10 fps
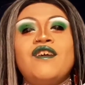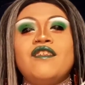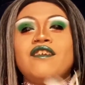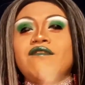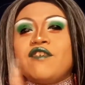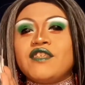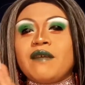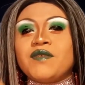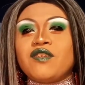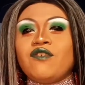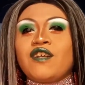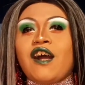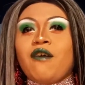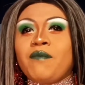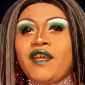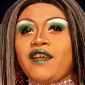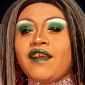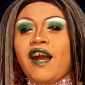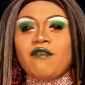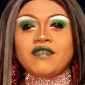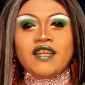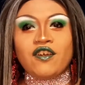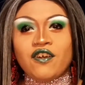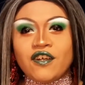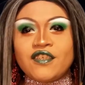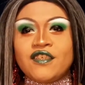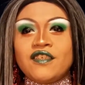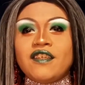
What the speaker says: The first episode got me. I was like hooked,